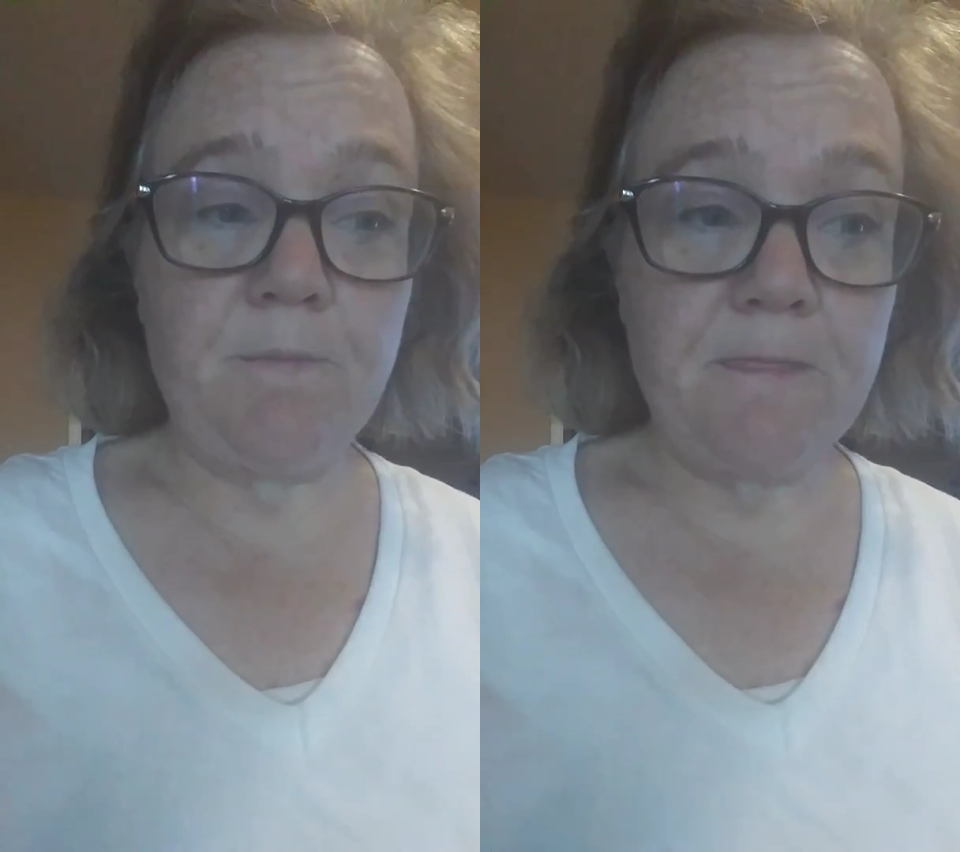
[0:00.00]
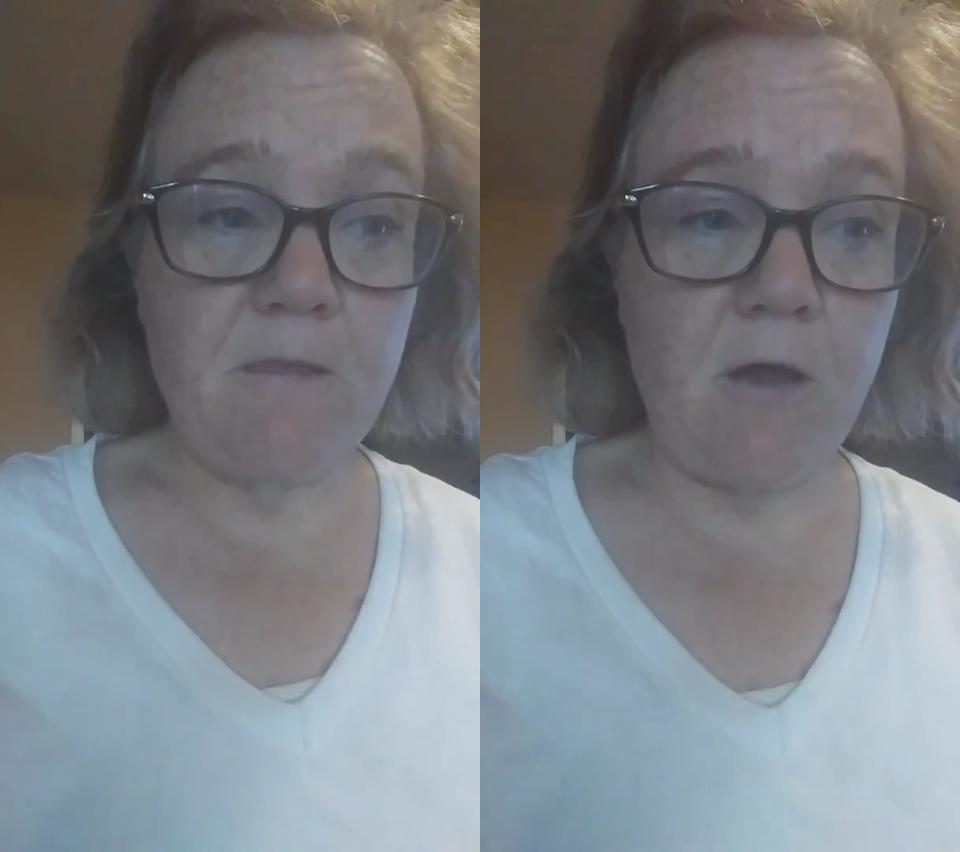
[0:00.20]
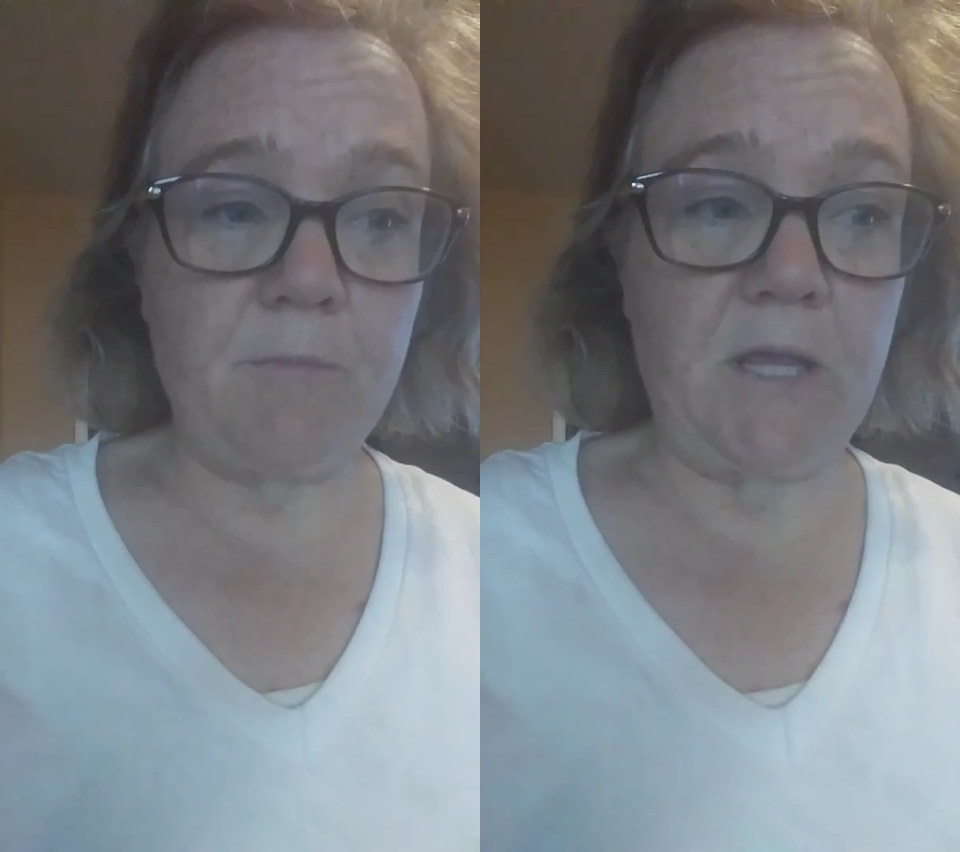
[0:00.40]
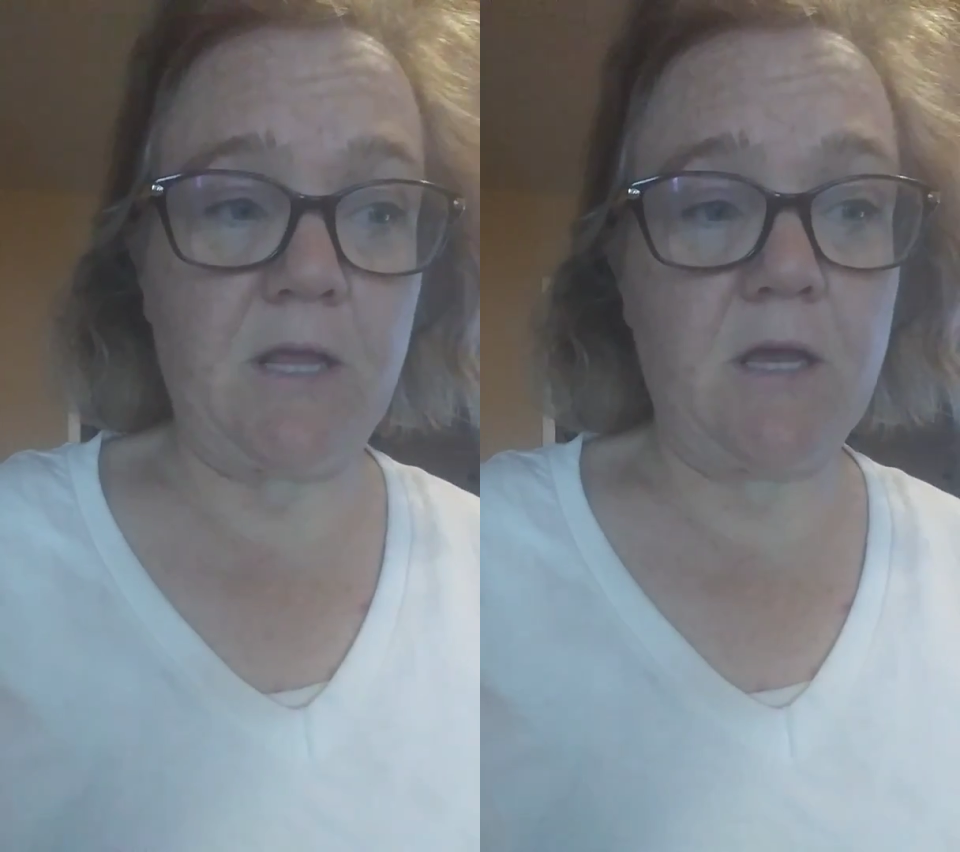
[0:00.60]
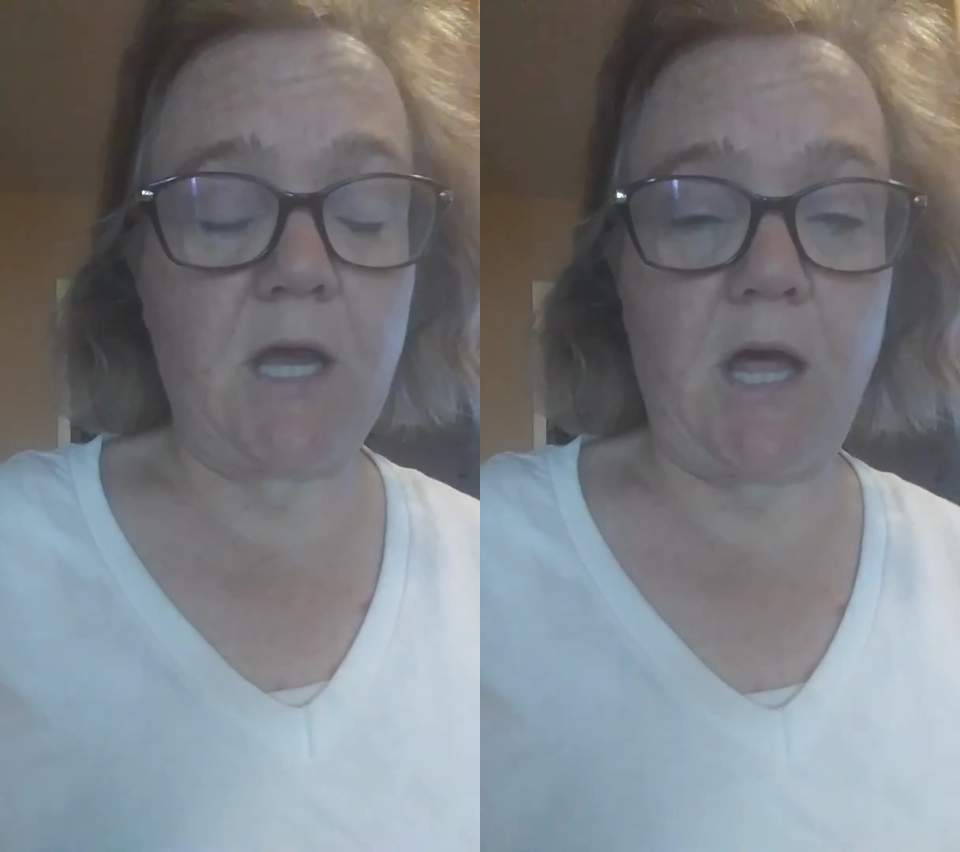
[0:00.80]
tell me,
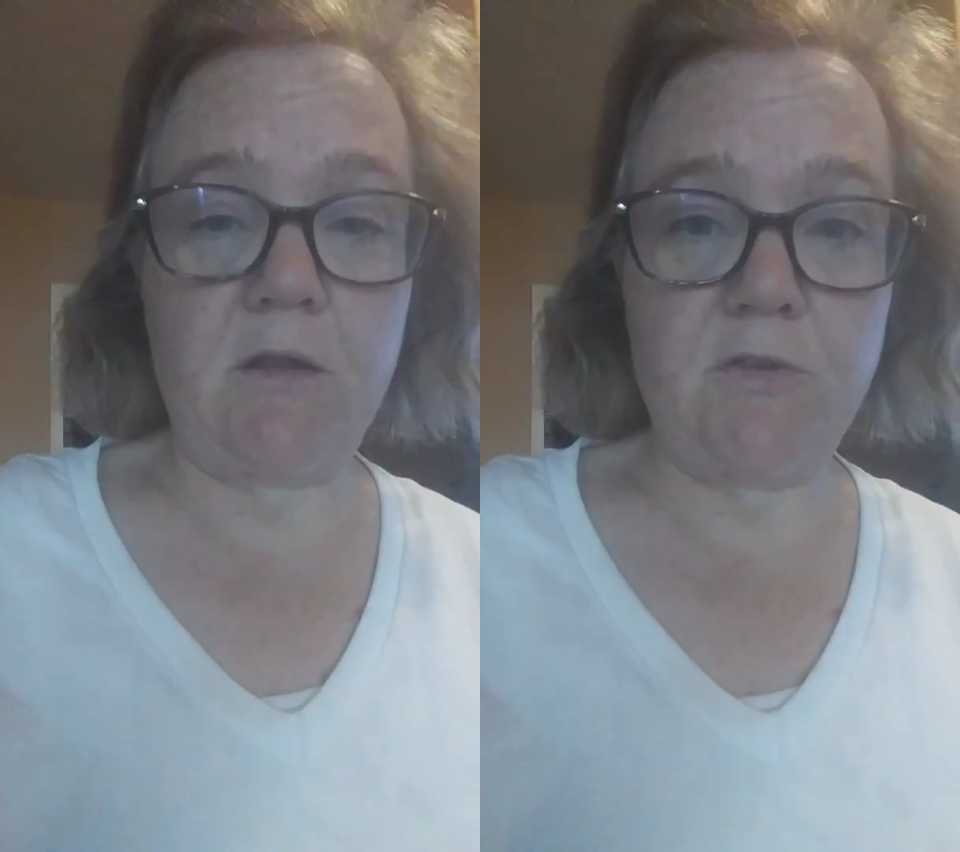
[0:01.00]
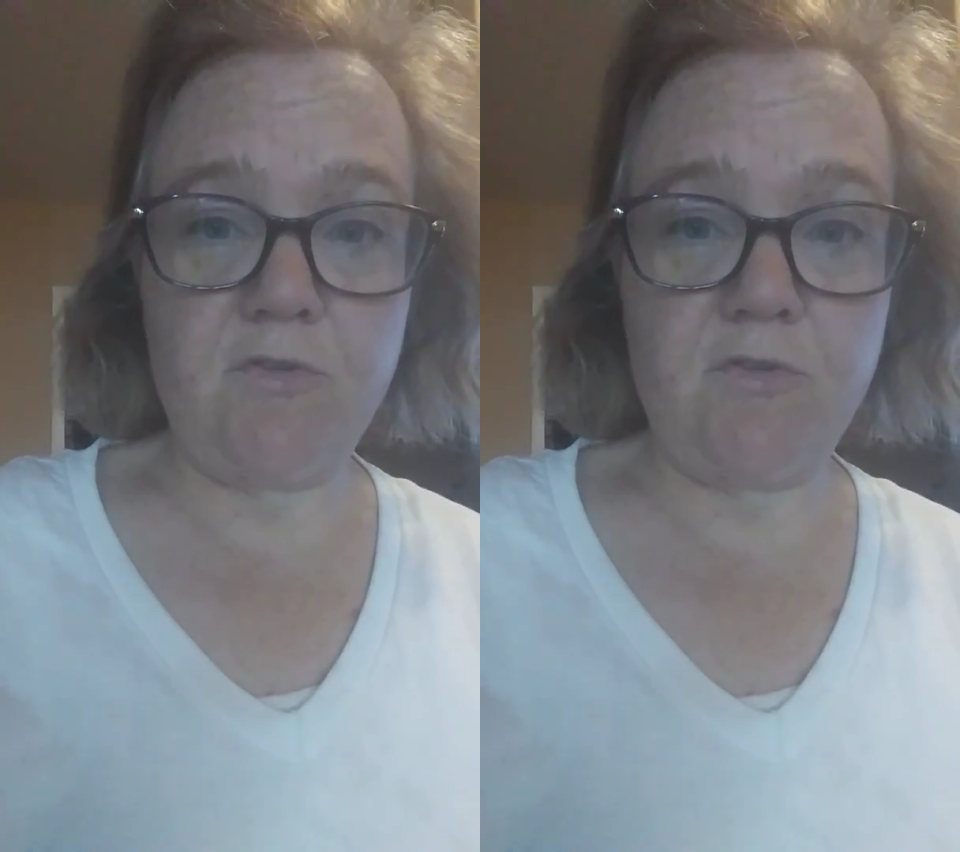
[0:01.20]
how did